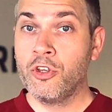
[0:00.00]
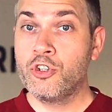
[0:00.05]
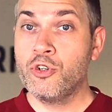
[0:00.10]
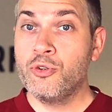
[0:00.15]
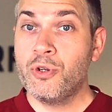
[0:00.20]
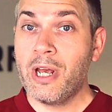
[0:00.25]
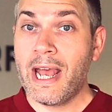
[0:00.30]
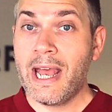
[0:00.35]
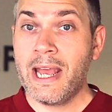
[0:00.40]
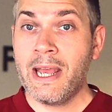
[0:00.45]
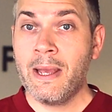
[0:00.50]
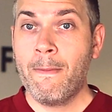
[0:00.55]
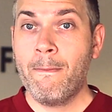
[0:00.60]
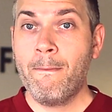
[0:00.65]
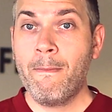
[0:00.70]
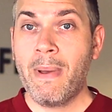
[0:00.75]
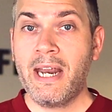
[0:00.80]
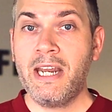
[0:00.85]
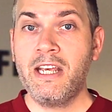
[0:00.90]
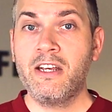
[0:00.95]
Today,
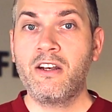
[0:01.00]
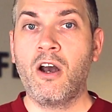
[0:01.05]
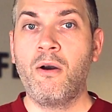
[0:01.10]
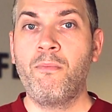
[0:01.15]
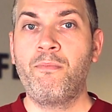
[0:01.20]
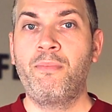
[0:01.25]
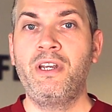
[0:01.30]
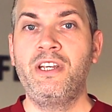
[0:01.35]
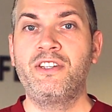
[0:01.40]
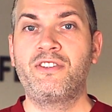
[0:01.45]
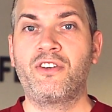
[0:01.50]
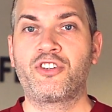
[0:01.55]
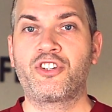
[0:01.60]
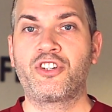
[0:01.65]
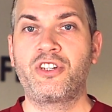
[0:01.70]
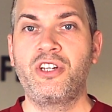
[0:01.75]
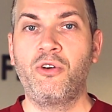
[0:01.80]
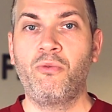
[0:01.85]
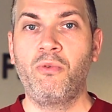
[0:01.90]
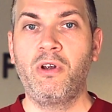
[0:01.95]
many companies are
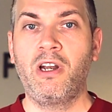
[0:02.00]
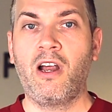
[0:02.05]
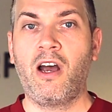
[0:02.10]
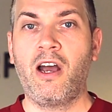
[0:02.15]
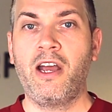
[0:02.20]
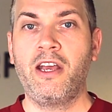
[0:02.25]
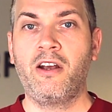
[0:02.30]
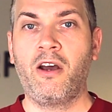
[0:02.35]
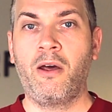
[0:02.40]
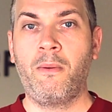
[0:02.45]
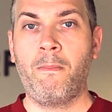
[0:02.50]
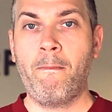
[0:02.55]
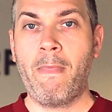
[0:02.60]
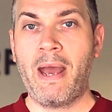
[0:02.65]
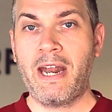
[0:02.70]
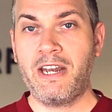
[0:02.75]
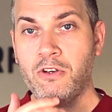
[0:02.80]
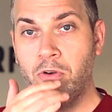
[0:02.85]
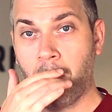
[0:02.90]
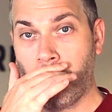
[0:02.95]
still relying on
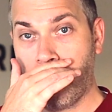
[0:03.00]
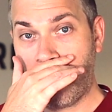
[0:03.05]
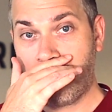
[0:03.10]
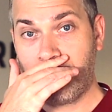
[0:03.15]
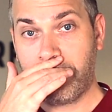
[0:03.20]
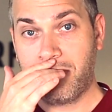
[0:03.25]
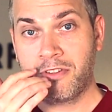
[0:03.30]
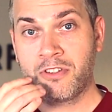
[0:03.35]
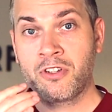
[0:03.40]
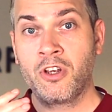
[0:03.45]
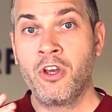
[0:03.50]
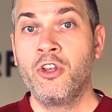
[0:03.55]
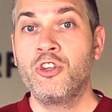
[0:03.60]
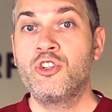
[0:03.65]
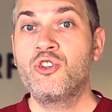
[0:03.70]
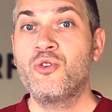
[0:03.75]
manual methods